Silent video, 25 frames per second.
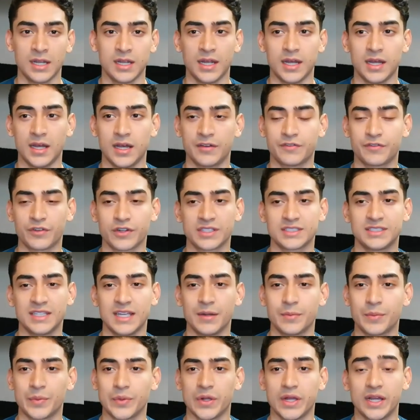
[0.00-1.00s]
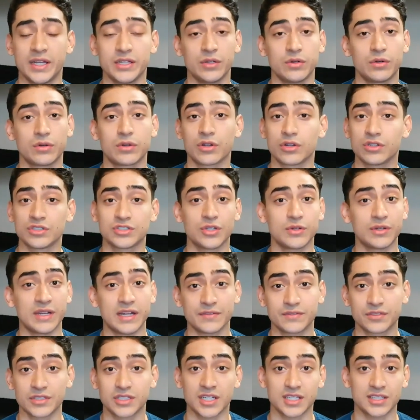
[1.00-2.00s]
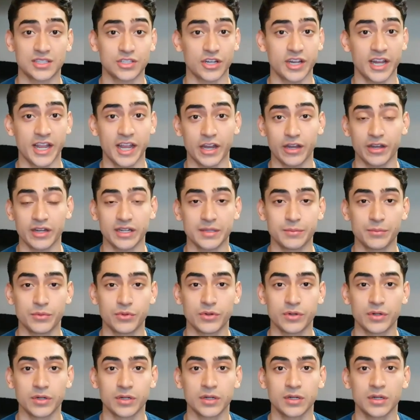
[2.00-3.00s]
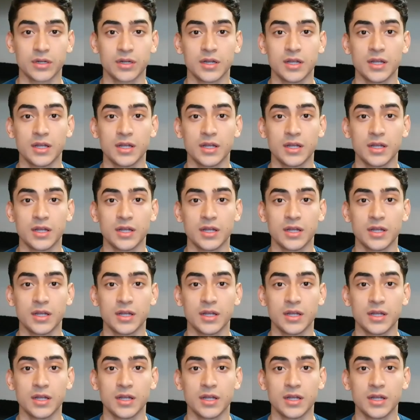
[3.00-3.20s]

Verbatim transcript: Uh, for example, I know girls don't have to cut their hair anymore.